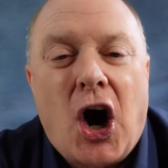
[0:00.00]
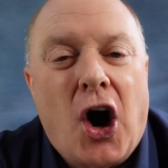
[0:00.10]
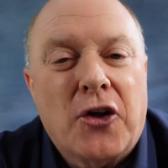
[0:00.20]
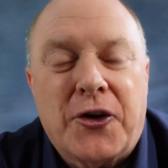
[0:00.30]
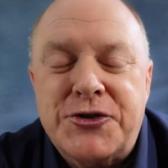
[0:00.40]

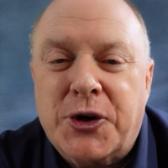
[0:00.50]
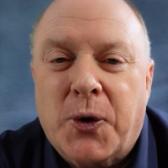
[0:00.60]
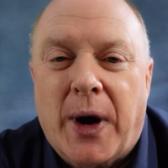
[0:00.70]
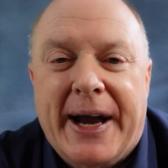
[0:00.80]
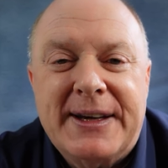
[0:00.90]
All those are
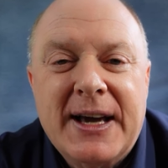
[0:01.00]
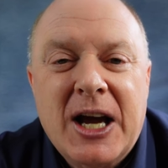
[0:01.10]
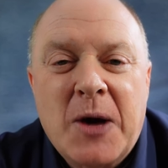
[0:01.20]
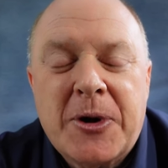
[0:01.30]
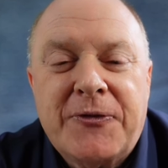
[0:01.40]
great.
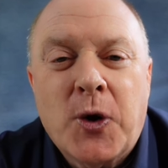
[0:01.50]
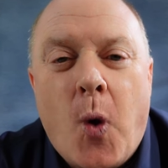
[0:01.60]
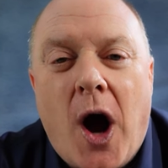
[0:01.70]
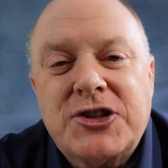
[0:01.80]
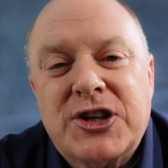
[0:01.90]
But if you're
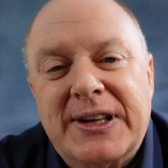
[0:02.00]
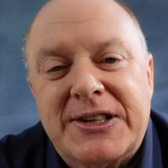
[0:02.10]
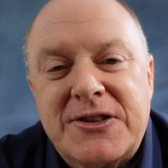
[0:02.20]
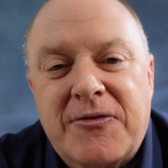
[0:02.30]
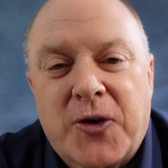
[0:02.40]
watching this the